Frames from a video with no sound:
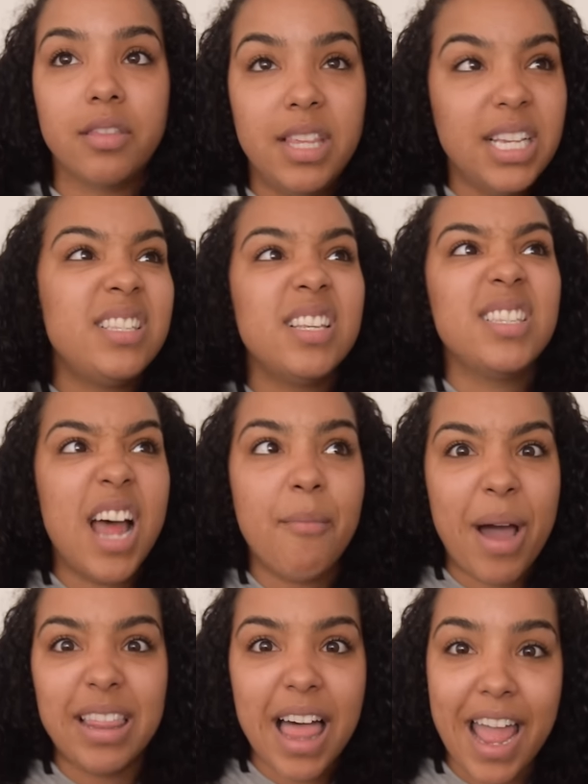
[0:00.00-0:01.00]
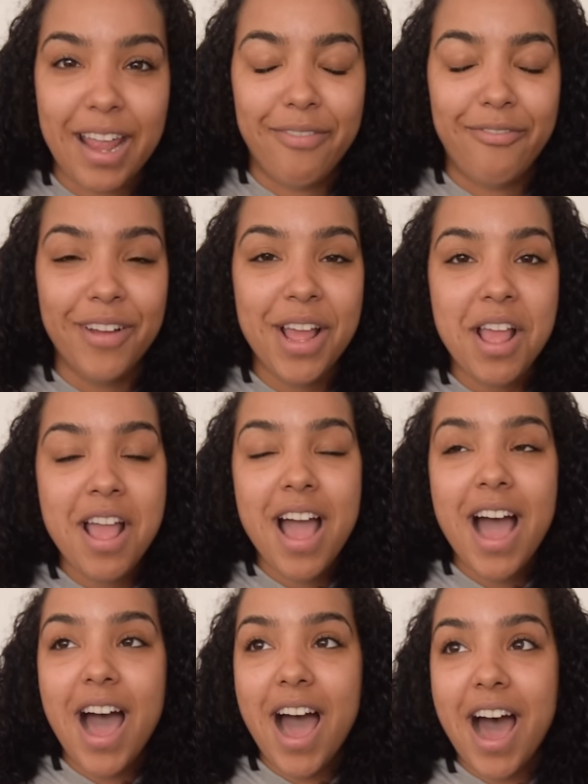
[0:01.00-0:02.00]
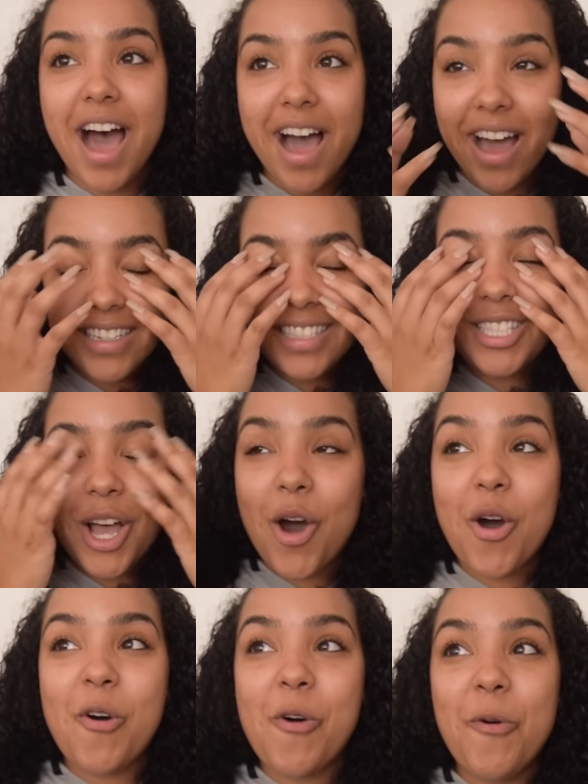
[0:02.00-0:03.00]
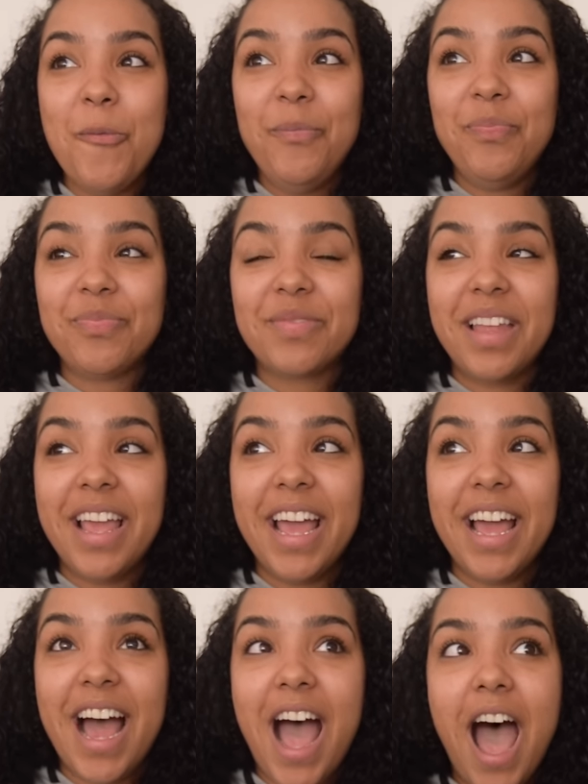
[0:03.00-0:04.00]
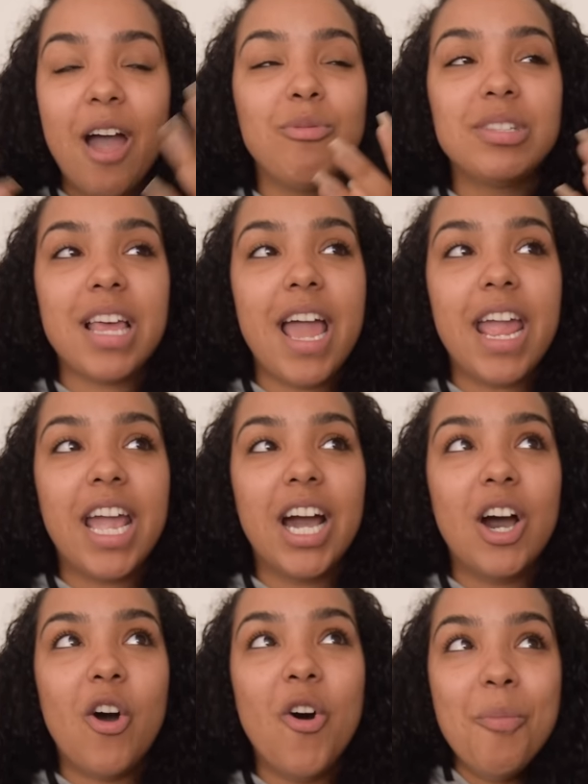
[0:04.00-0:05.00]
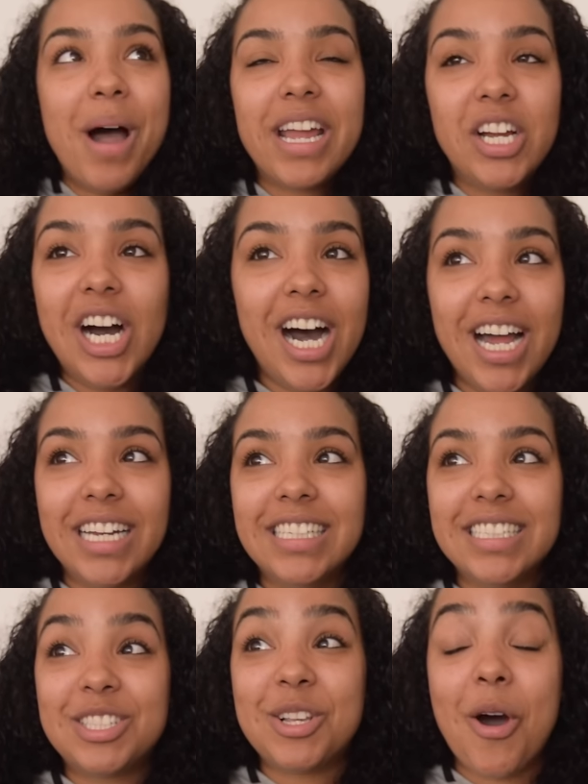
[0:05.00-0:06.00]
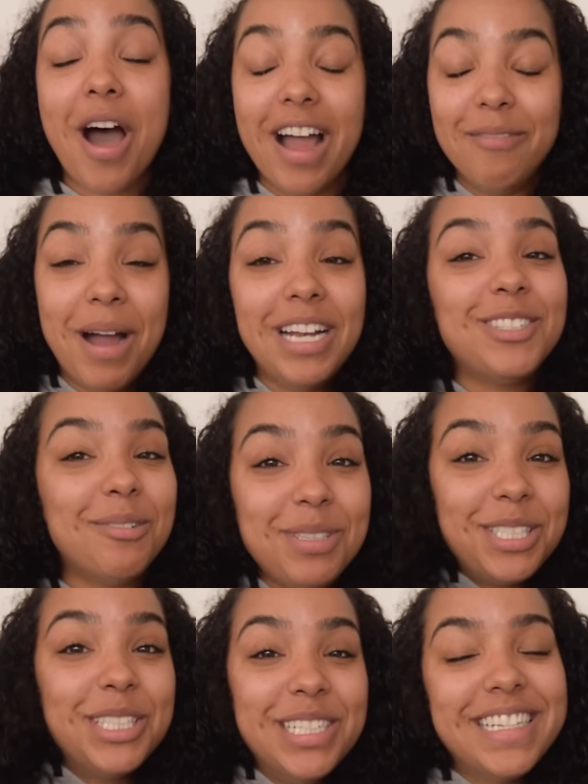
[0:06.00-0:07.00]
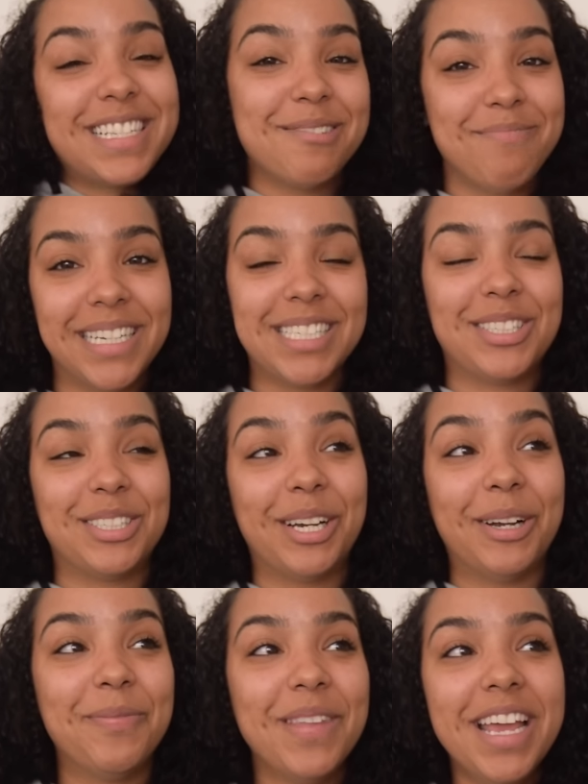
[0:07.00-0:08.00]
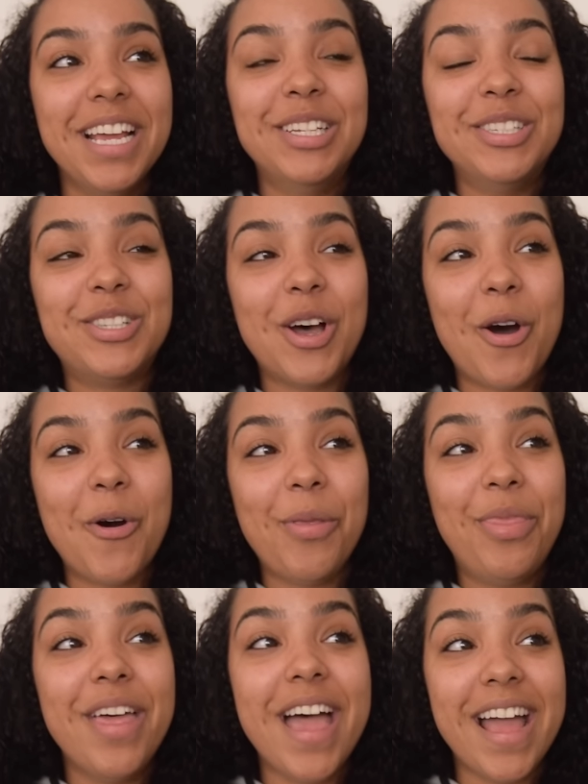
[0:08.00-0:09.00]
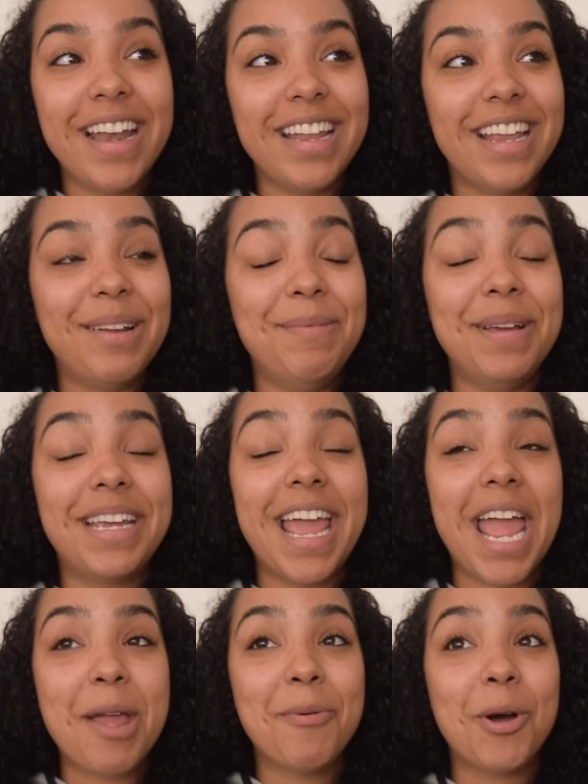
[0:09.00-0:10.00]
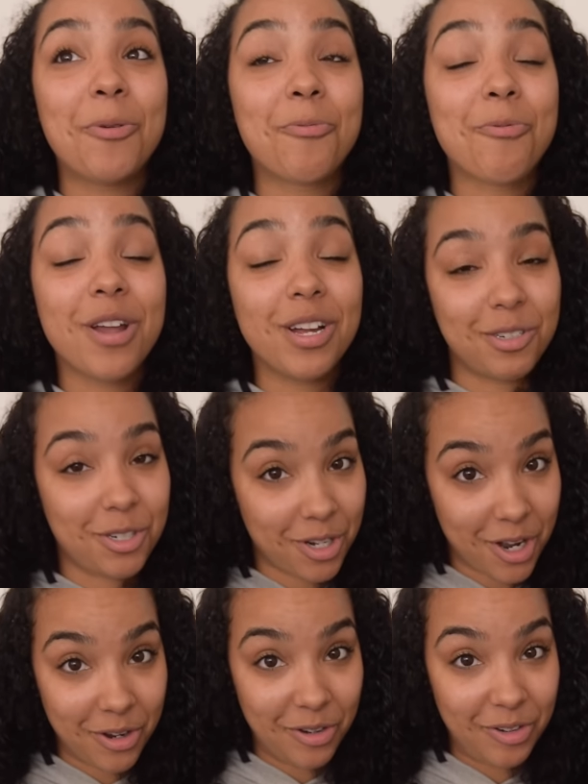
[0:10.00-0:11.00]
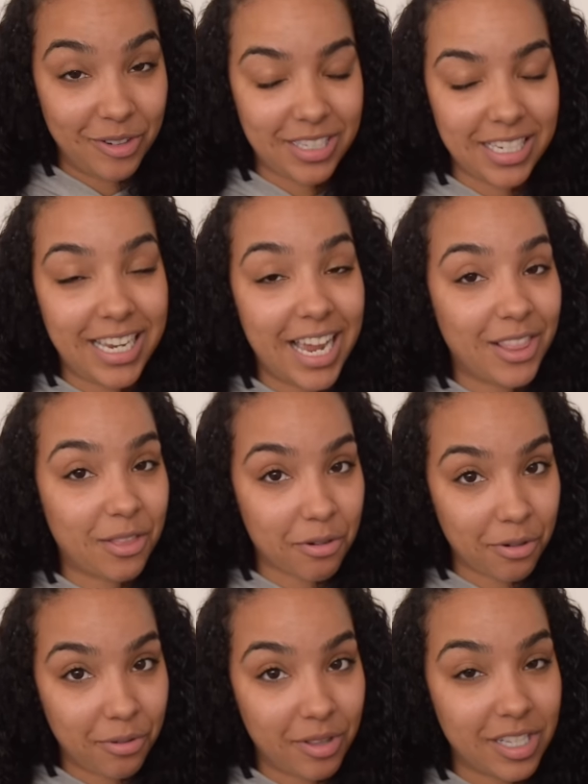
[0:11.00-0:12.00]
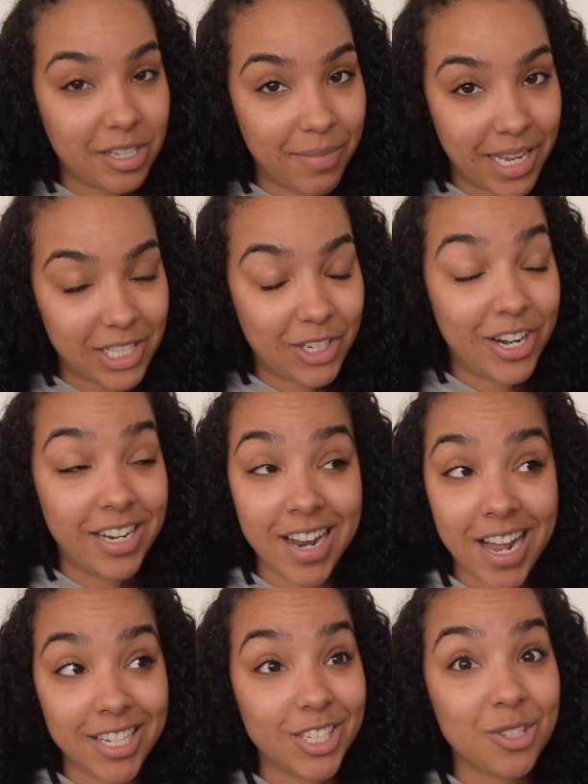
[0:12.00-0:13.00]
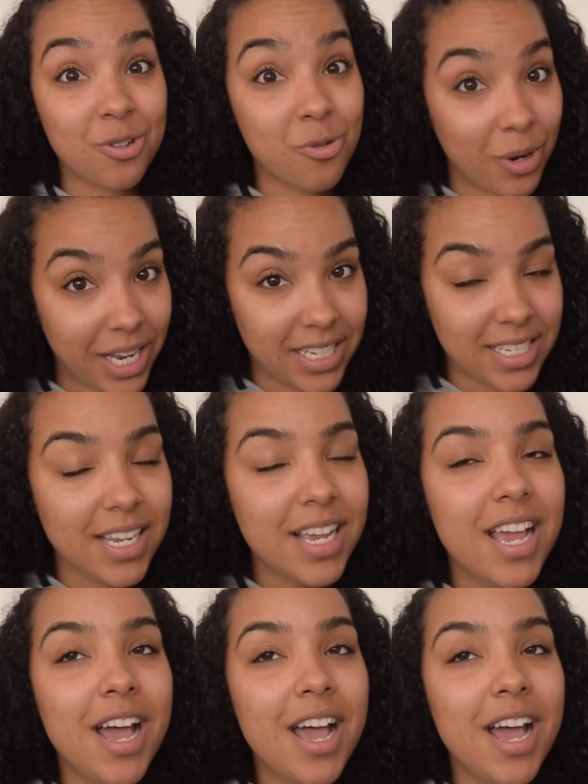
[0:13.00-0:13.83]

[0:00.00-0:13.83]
This is not my life. So I was like, "Oh my god." So mind you, I'm still in the semester. So then it became a real struggle to get through the semester and not just quit.